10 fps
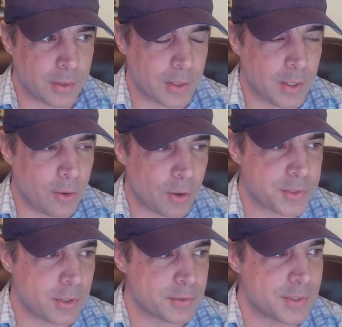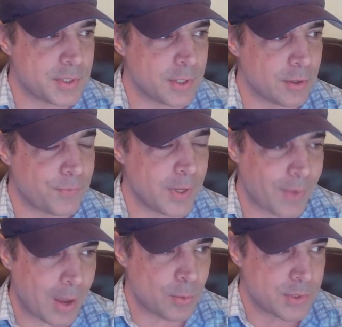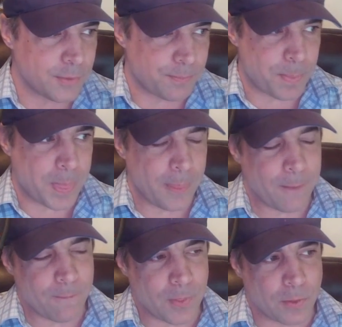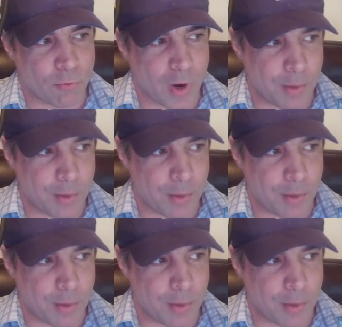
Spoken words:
all seriousness here, if I was to run